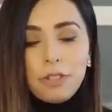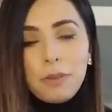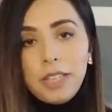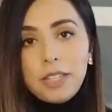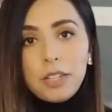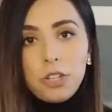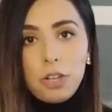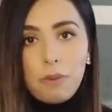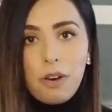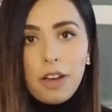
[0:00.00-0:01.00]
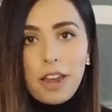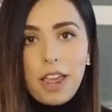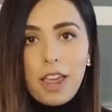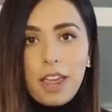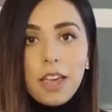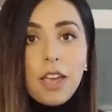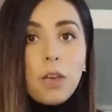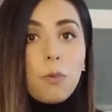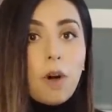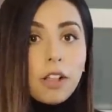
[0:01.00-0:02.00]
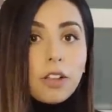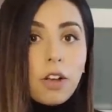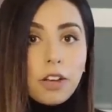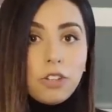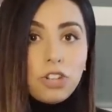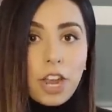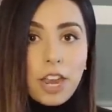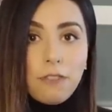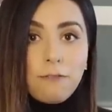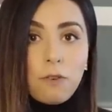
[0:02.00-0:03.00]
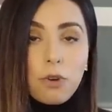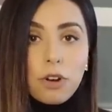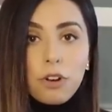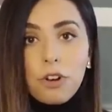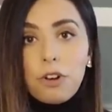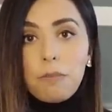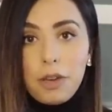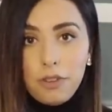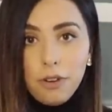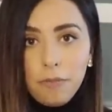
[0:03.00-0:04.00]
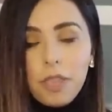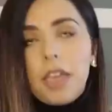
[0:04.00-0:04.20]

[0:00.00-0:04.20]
So basically she bought a wallet on chain for her mother,